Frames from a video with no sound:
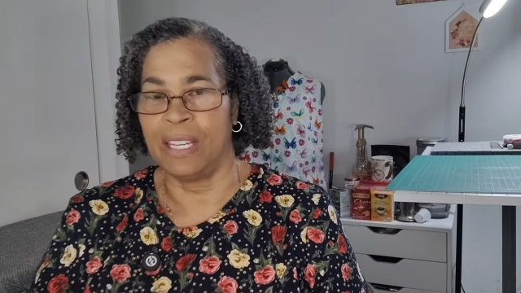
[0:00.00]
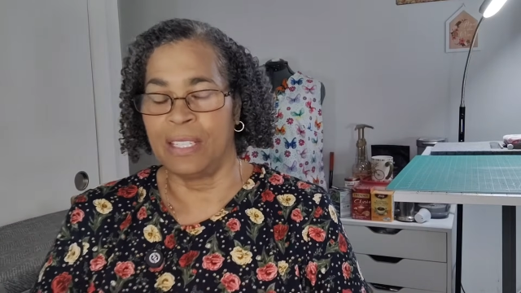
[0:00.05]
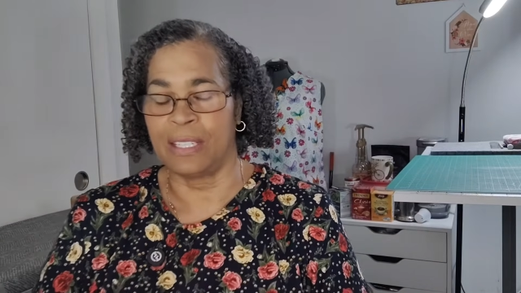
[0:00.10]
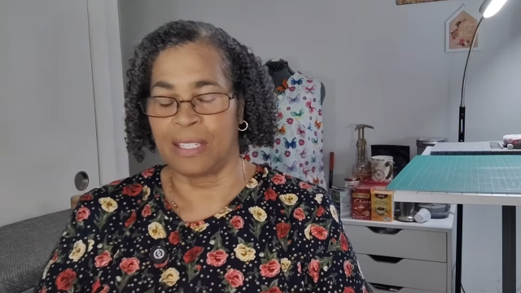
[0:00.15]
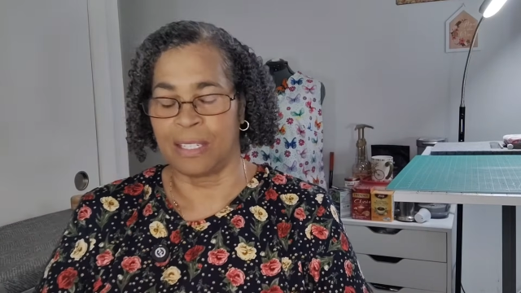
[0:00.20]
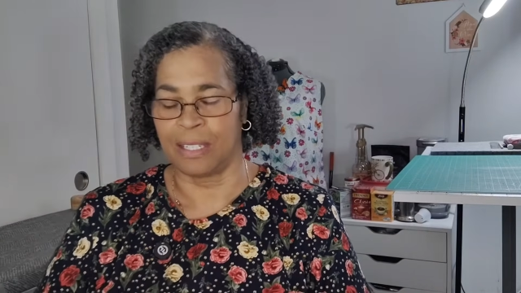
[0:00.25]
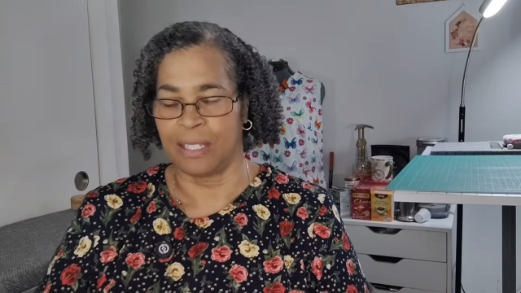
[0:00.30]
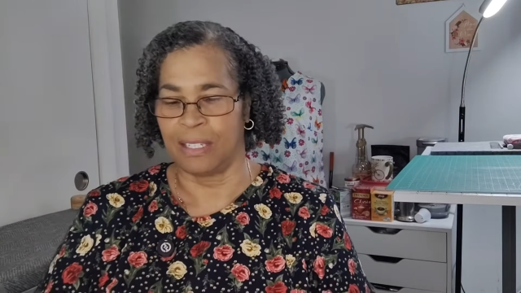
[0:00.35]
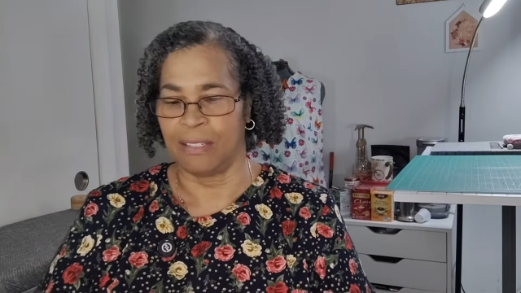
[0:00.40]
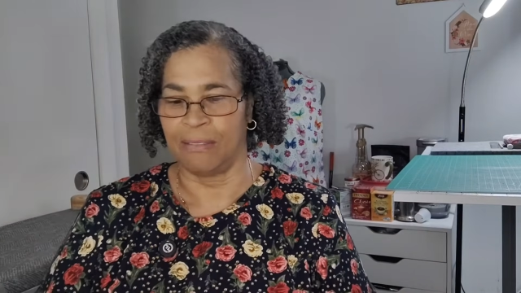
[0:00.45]

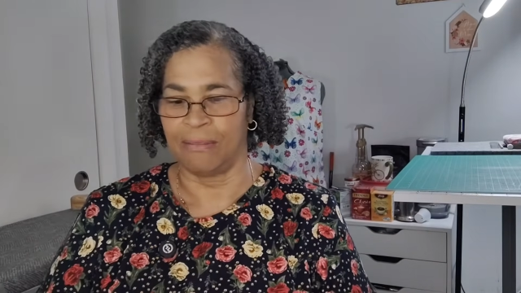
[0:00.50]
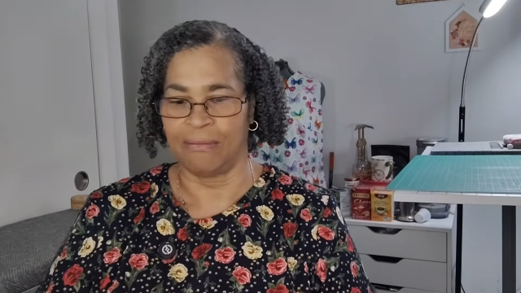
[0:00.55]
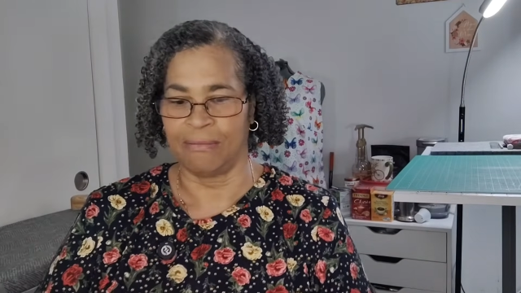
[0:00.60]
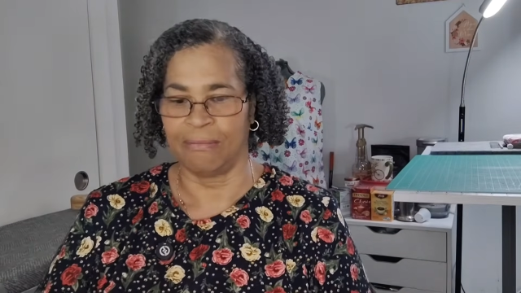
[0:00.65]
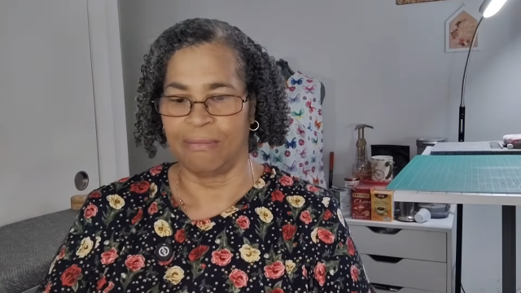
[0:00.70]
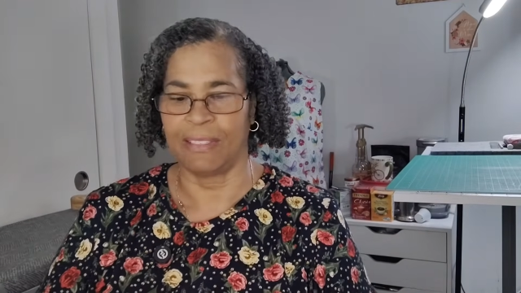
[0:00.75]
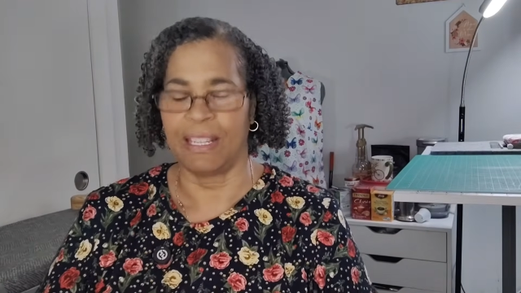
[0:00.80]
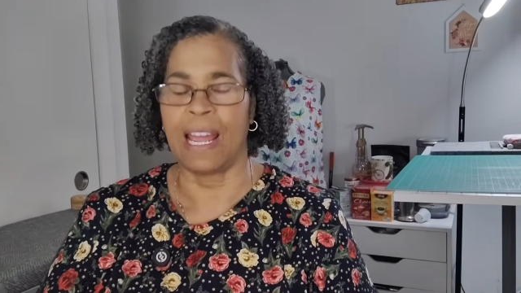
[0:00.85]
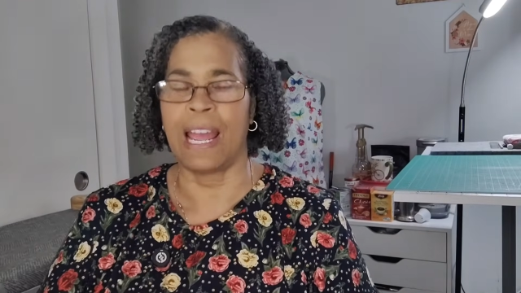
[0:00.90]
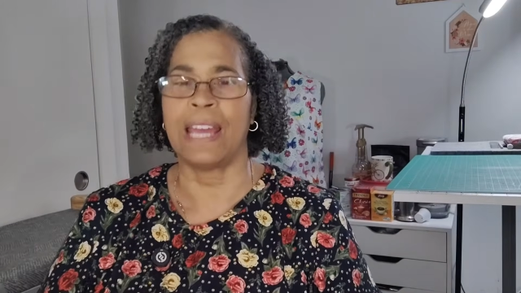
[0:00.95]
instant,
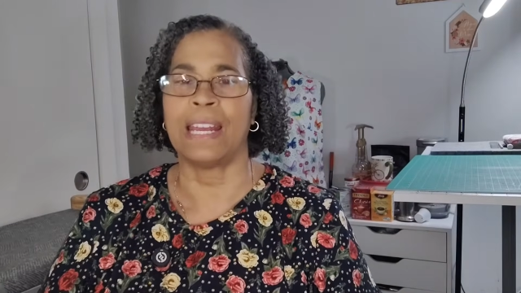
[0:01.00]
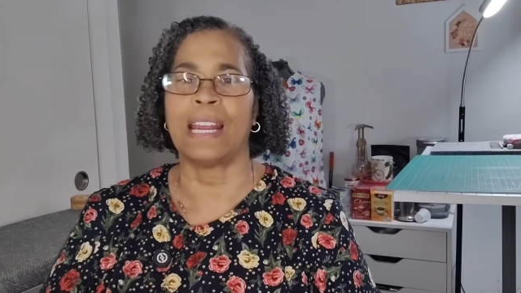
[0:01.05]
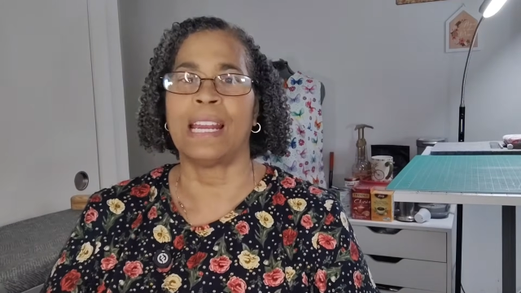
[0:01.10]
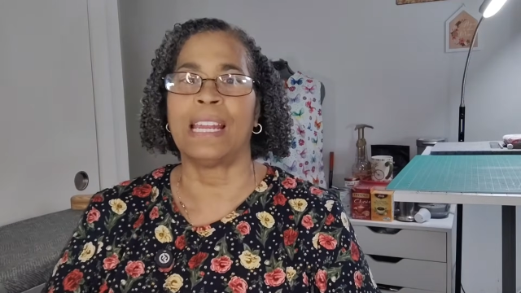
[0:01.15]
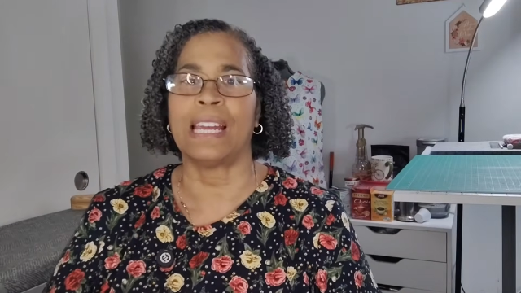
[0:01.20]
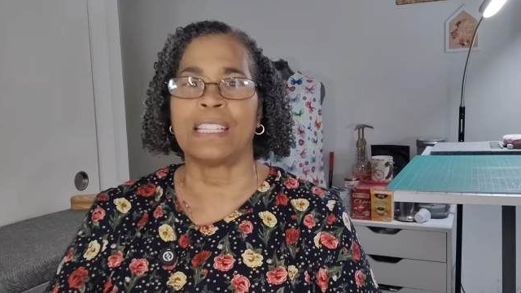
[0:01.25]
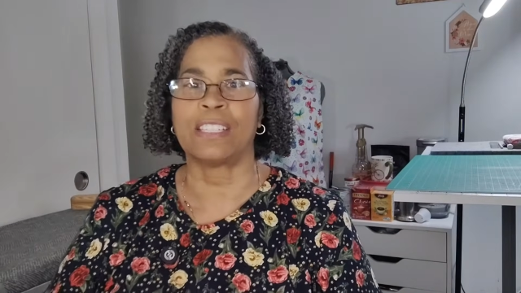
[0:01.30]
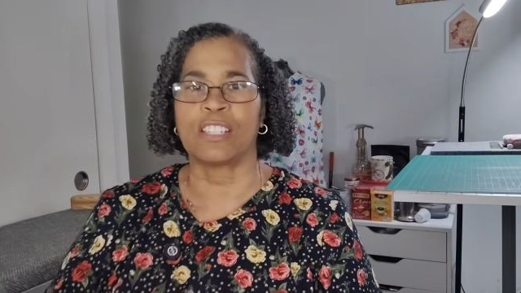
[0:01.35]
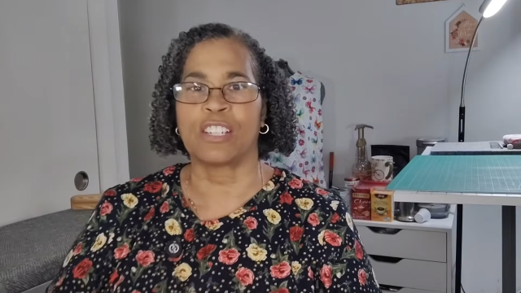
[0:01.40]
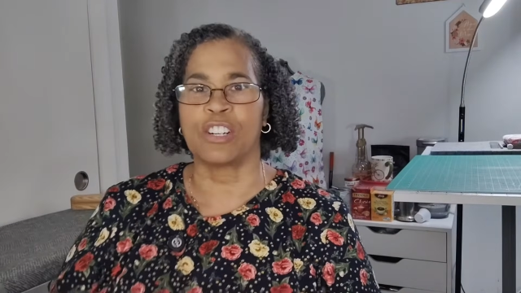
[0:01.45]
and I
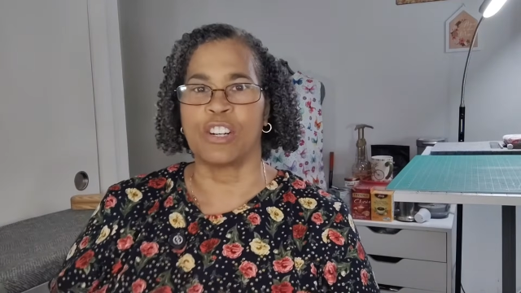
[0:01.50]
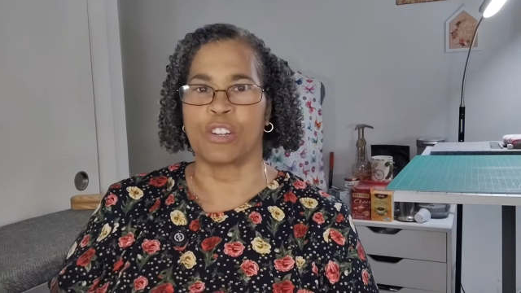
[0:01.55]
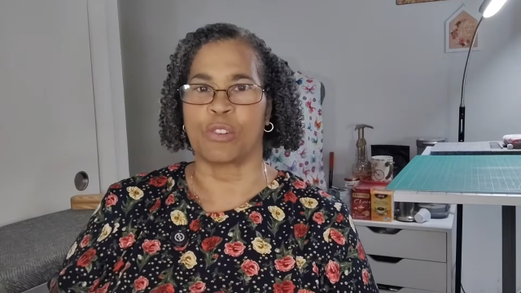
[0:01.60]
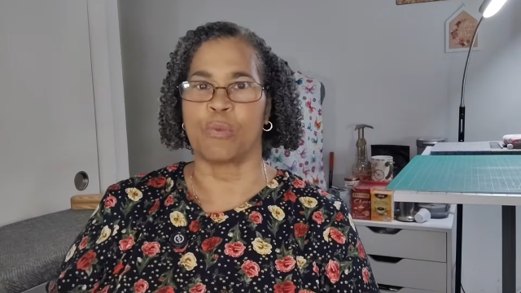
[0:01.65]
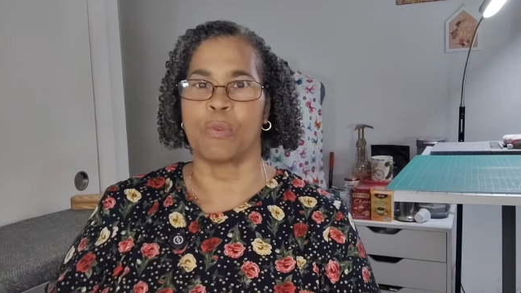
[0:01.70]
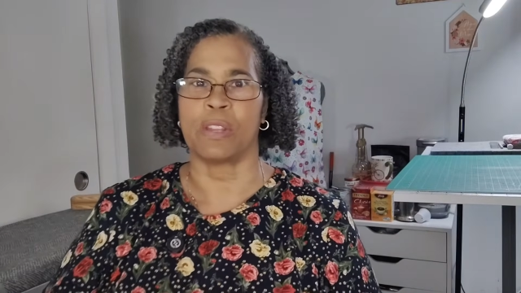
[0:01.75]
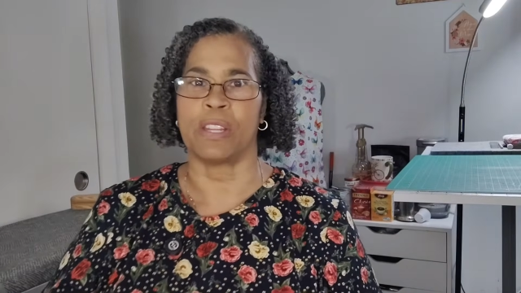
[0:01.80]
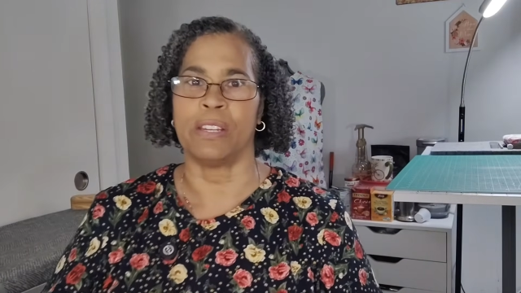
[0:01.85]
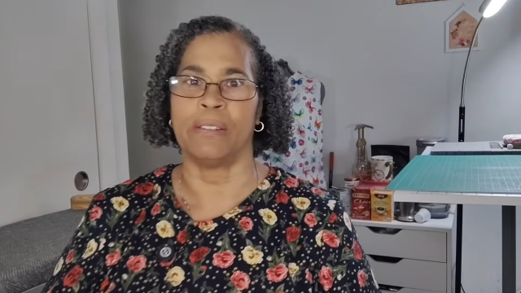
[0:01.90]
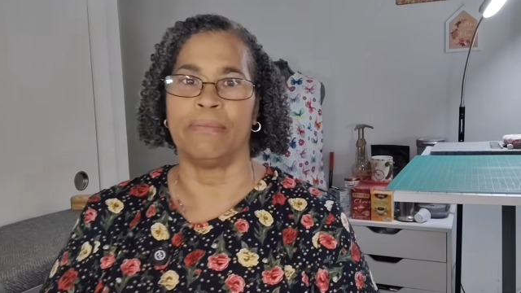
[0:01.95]
like to
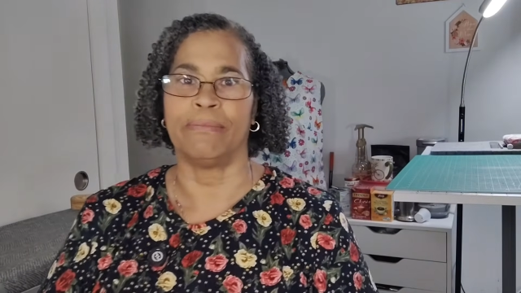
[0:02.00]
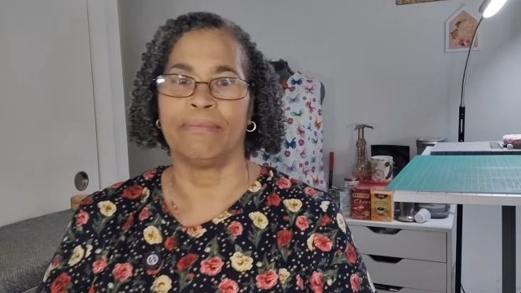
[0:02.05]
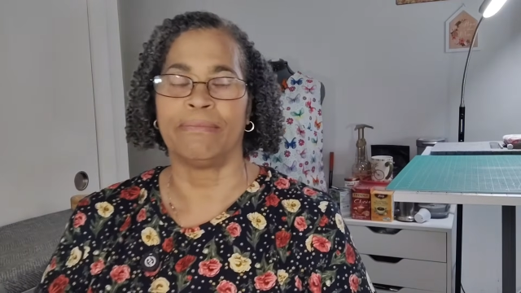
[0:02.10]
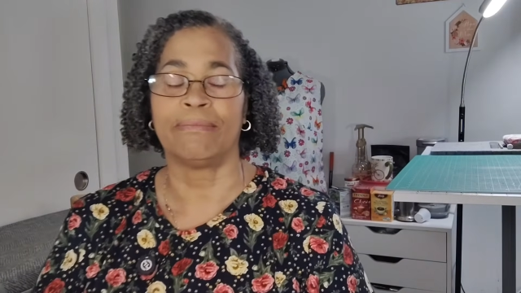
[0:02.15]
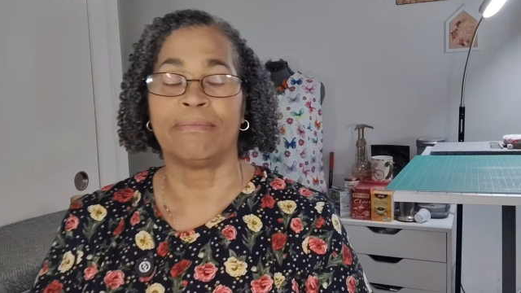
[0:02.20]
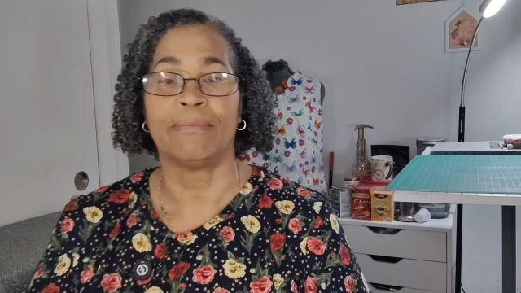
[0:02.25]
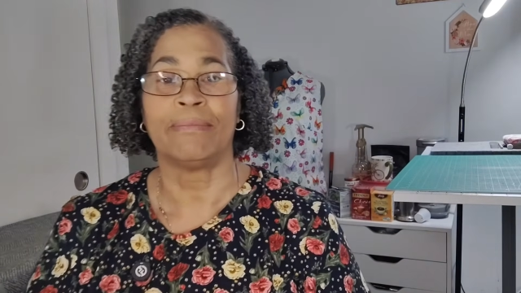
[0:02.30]
cook with it,